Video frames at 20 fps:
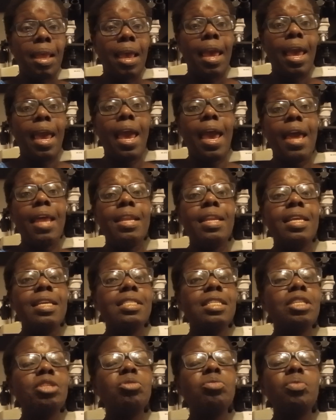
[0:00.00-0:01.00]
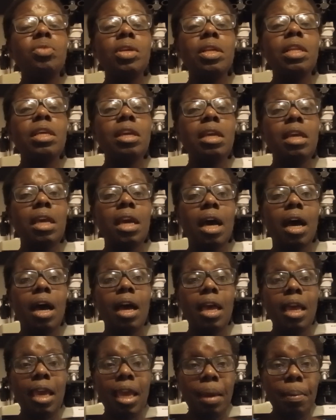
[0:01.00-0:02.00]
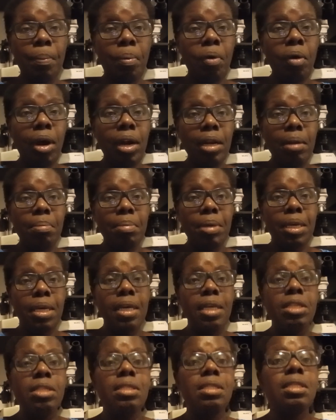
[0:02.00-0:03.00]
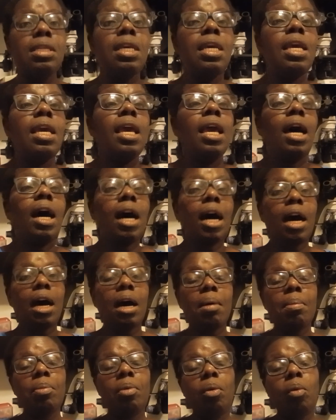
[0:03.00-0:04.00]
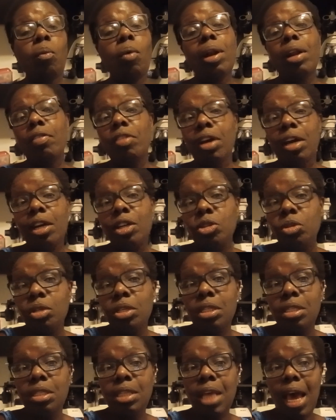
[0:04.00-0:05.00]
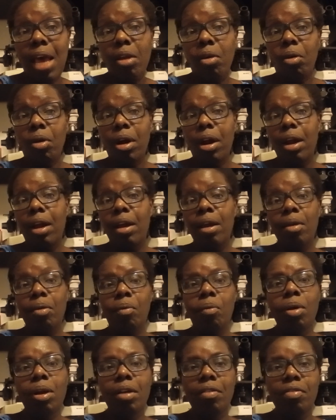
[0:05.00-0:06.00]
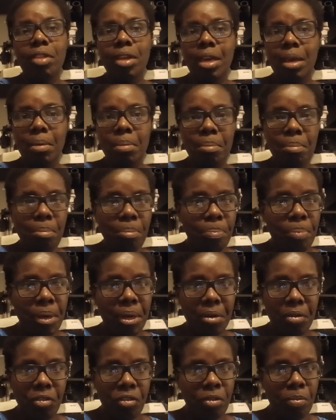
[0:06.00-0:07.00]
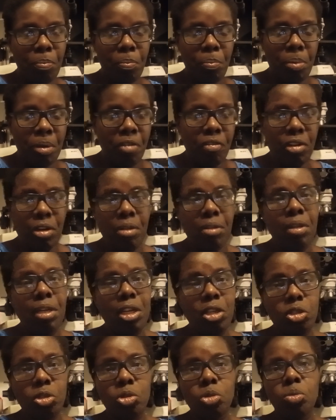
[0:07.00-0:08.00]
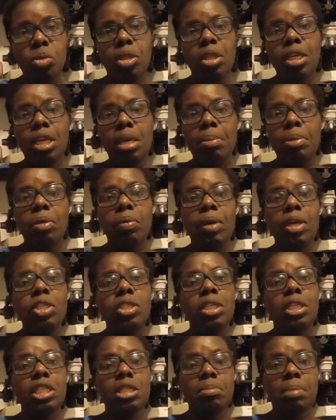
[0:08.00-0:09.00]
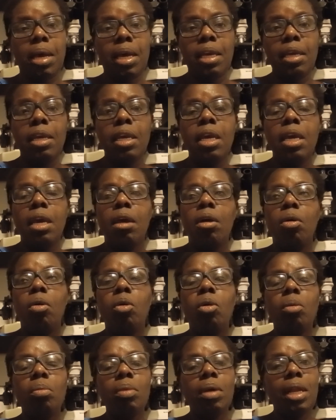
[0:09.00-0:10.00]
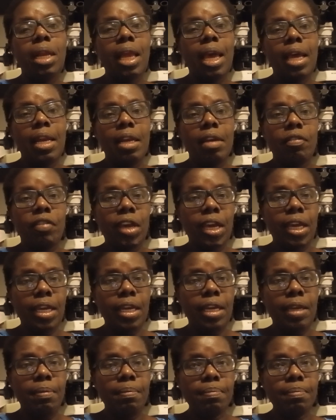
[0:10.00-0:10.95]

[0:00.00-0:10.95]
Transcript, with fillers: And this is really important because um, one of the countries that are one of the pivotal, pivotal issues with the immigration is my homeland of Haiti.